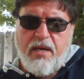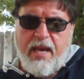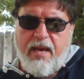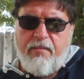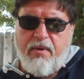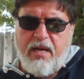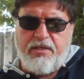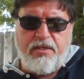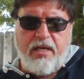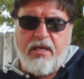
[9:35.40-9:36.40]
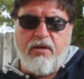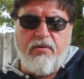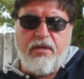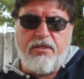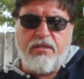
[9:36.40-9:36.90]
and by
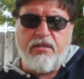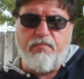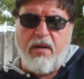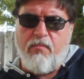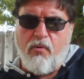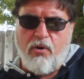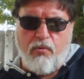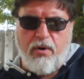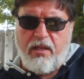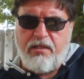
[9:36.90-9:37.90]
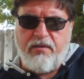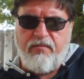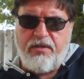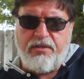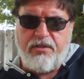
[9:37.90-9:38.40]
secularists, by moral
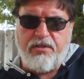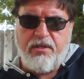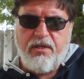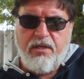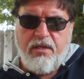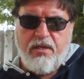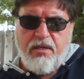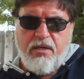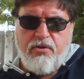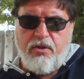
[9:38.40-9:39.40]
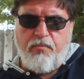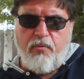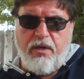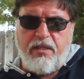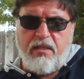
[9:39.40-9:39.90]
relativists, to the
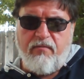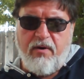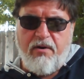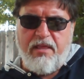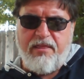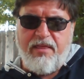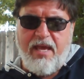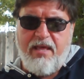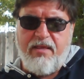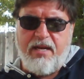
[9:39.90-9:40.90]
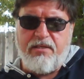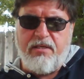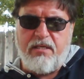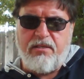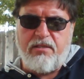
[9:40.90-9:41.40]
point that the very thing that is
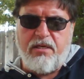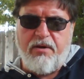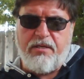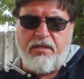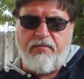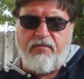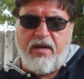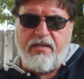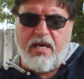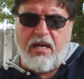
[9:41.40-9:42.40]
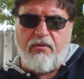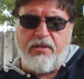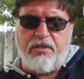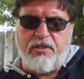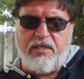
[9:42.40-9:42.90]
necessary to define
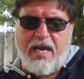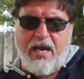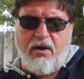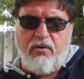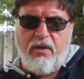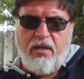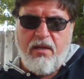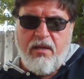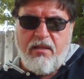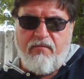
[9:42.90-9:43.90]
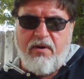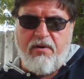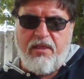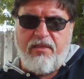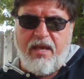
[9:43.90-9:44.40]
tolerance is now the
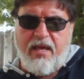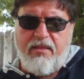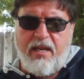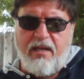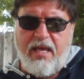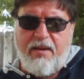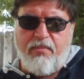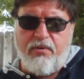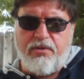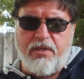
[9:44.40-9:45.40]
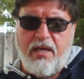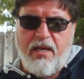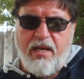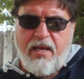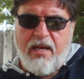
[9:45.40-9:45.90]
very thing that labels
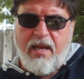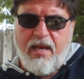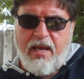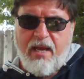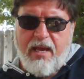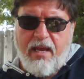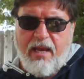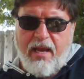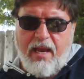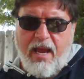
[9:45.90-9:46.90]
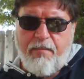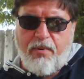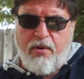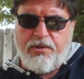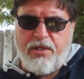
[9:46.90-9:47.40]
a
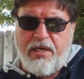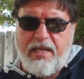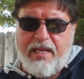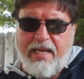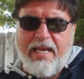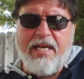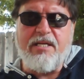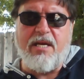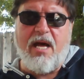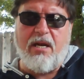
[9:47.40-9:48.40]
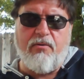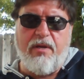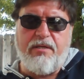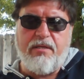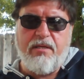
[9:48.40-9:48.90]
person
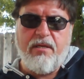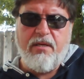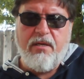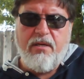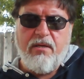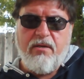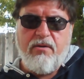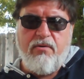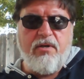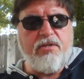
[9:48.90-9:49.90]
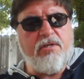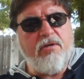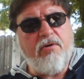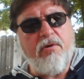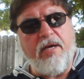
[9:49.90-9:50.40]
intolerant who doesn't
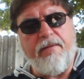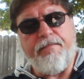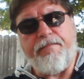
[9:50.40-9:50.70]
agree.